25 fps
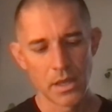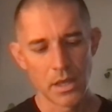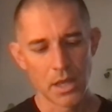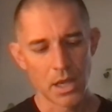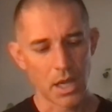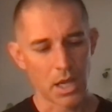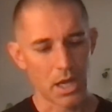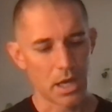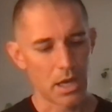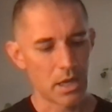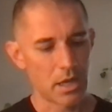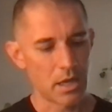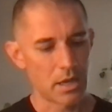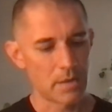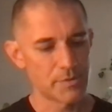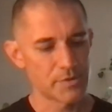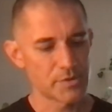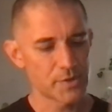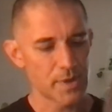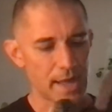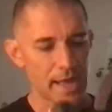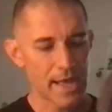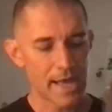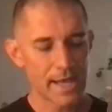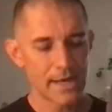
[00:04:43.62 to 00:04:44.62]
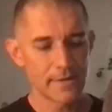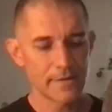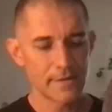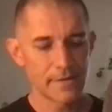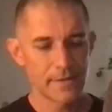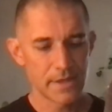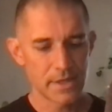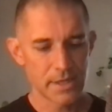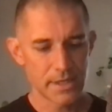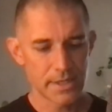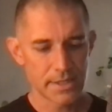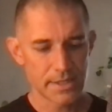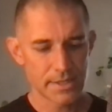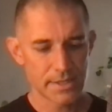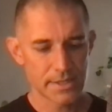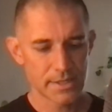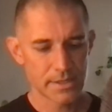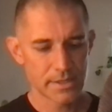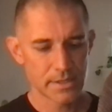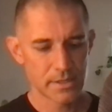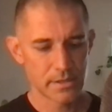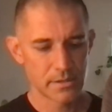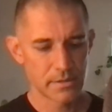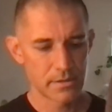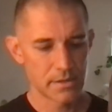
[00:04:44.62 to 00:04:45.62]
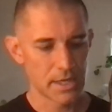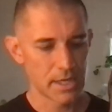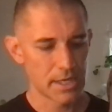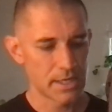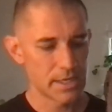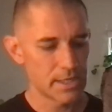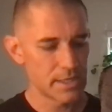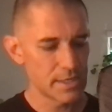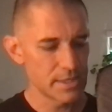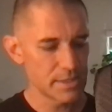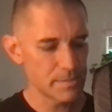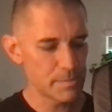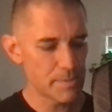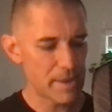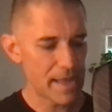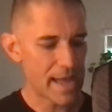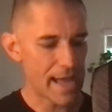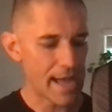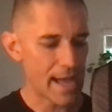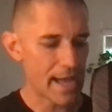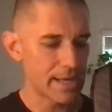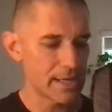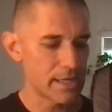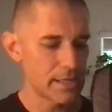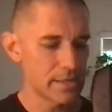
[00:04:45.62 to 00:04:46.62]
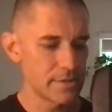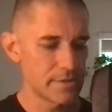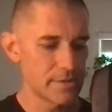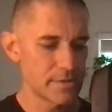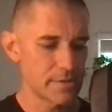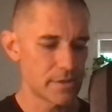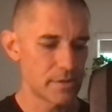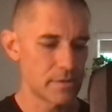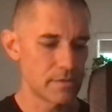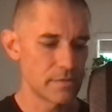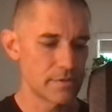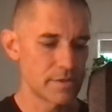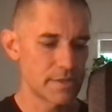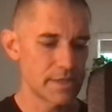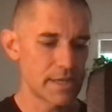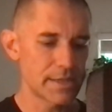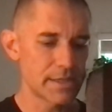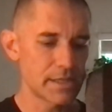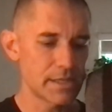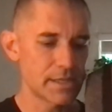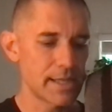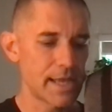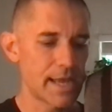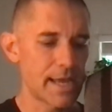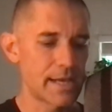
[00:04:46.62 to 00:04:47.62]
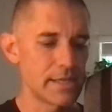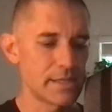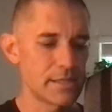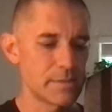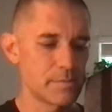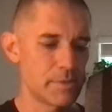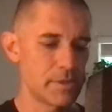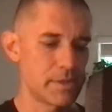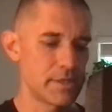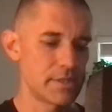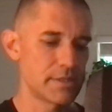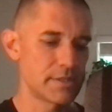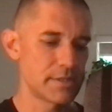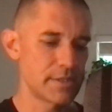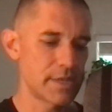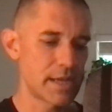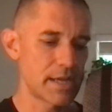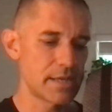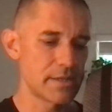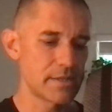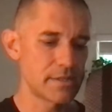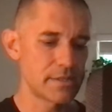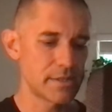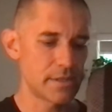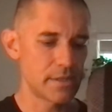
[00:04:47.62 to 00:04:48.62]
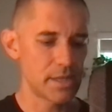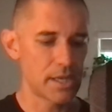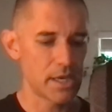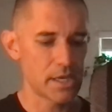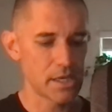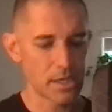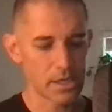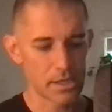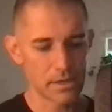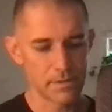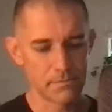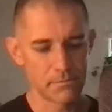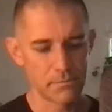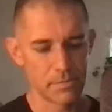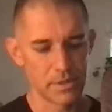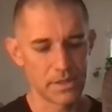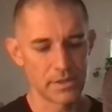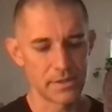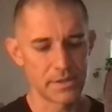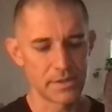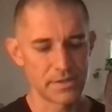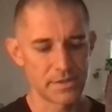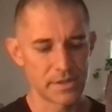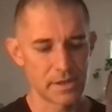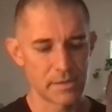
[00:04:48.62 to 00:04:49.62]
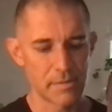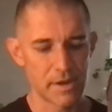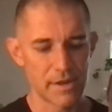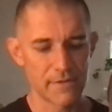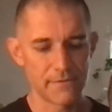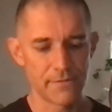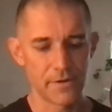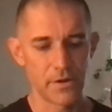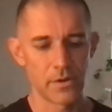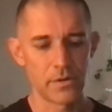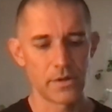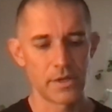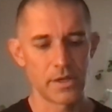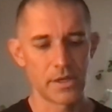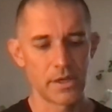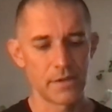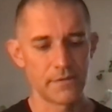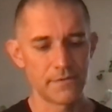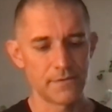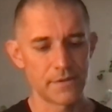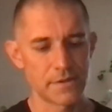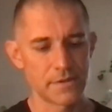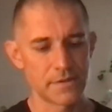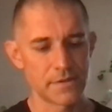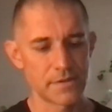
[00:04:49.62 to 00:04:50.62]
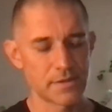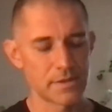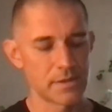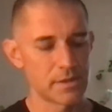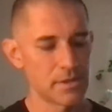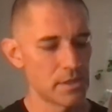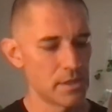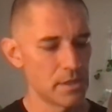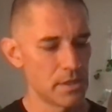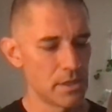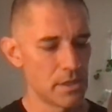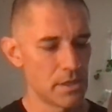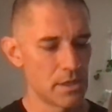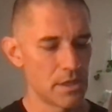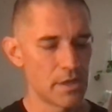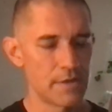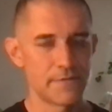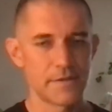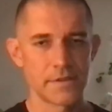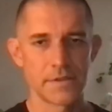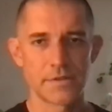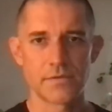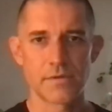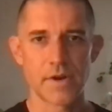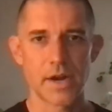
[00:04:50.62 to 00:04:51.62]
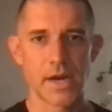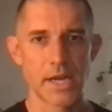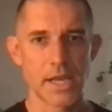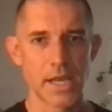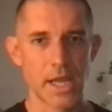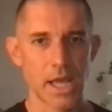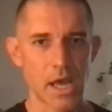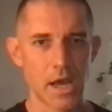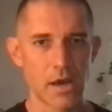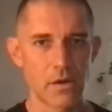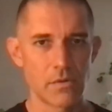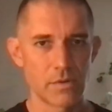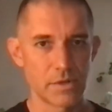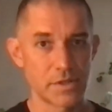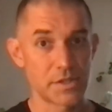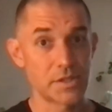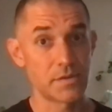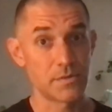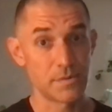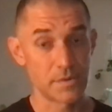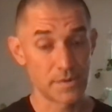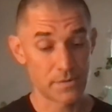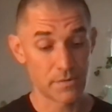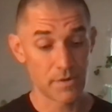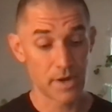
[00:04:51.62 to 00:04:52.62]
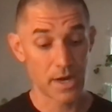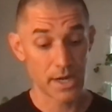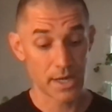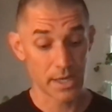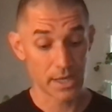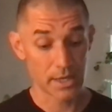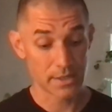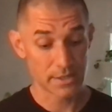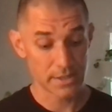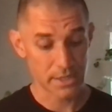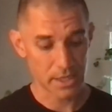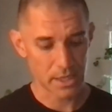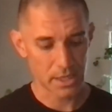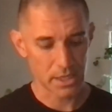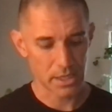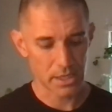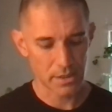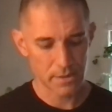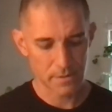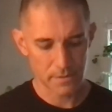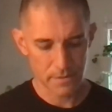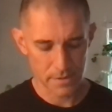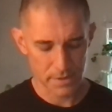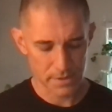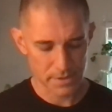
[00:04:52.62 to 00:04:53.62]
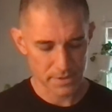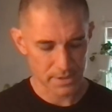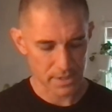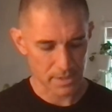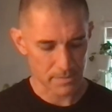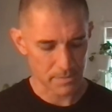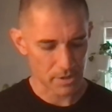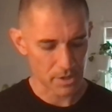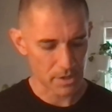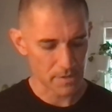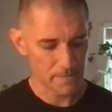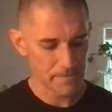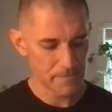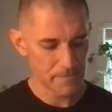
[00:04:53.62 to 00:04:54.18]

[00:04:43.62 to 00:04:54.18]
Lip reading: So I added this, and it is padded, so it's not the lightest, but it's nice to like be able to zip my phone in if it's raining out, which it was raining a ton this summer.